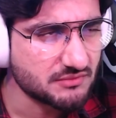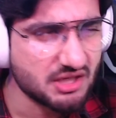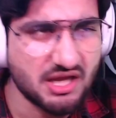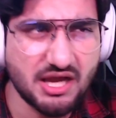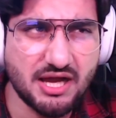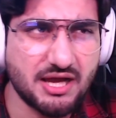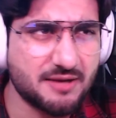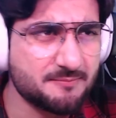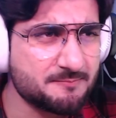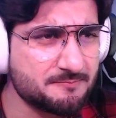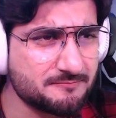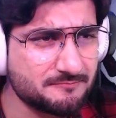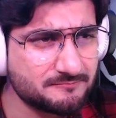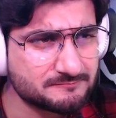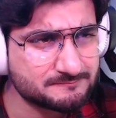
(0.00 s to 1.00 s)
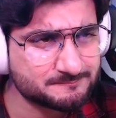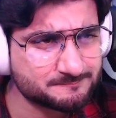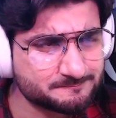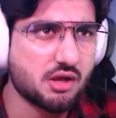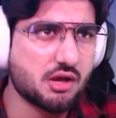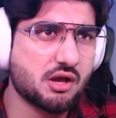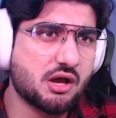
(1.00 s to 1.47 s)
Um,
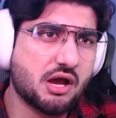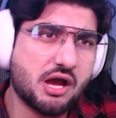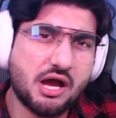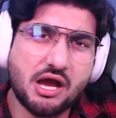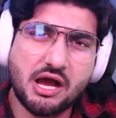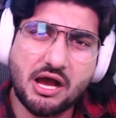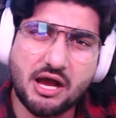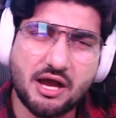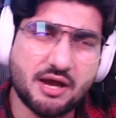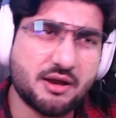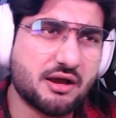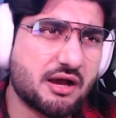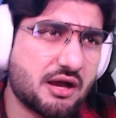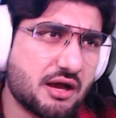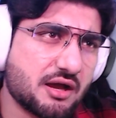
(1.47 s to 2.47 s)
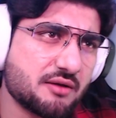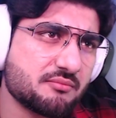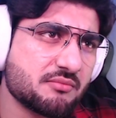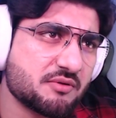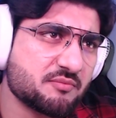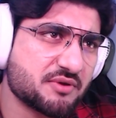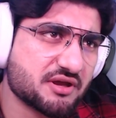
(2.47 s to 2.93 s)
I, I'm
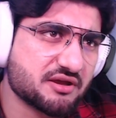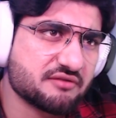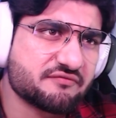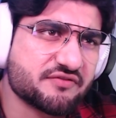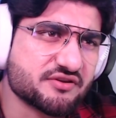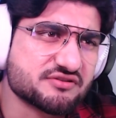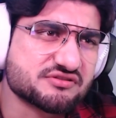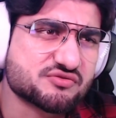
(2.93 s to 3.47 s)
a bit confused.